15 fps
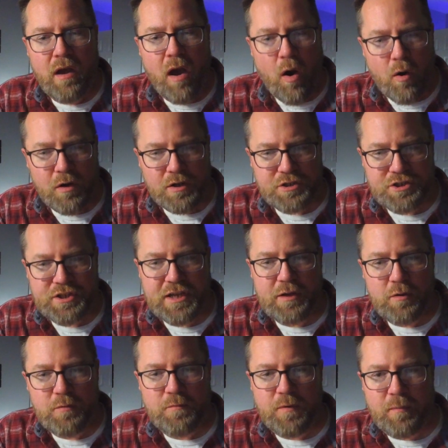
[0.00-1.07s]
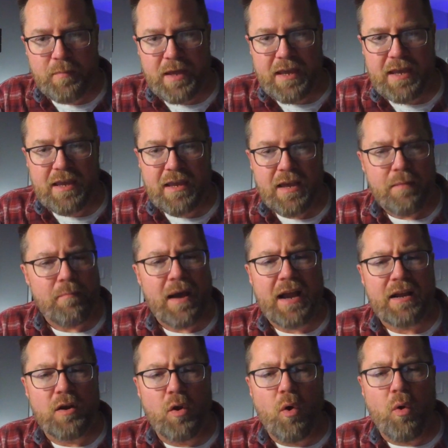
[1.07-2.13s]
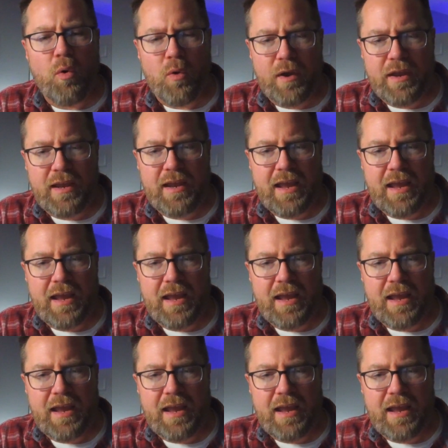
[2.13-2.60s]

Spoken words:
art a shield for me, my glory,